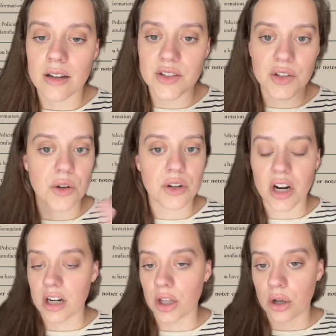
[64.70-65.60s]
So you're
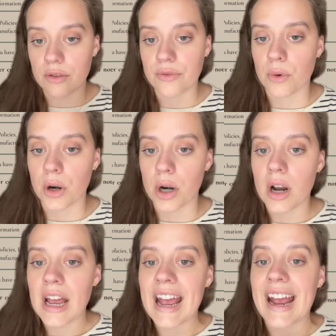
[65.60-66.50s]
gonna look
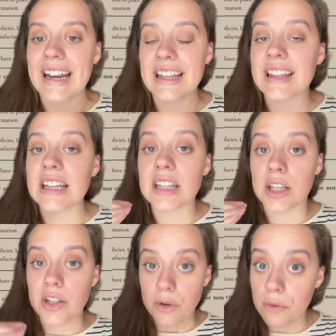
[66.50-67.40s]
for anything that
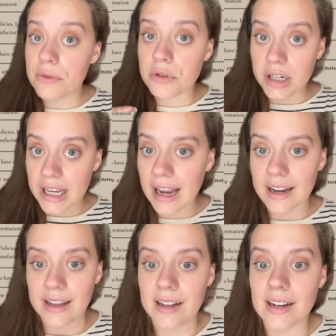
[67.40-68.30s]
you've
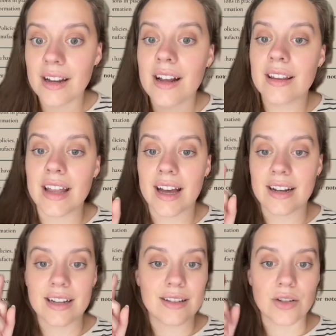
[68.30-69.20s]
created
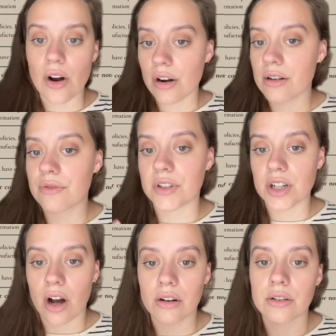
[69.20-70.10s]
that is art,
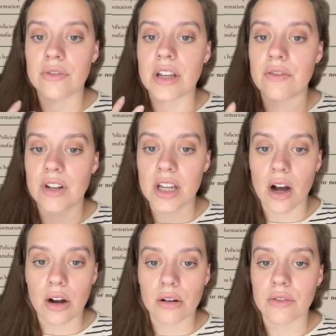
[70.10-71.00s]
photography,
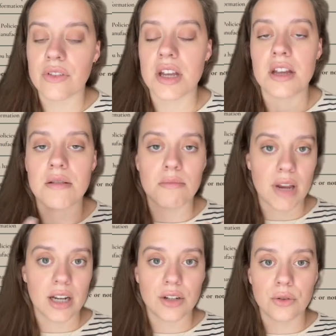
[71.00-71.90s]
videography,
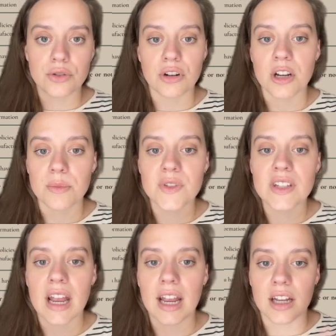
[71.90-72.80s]
manuscripts,
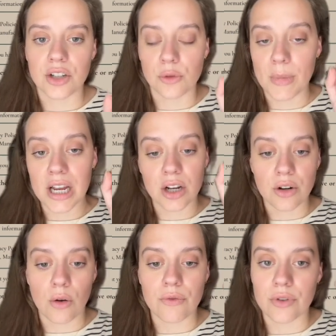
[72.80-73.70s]
and you'll make a
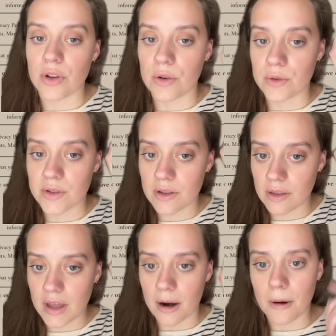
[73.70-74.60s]
note for those
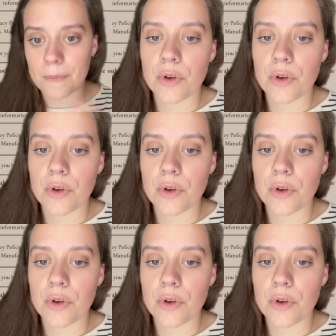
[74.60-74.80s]
there.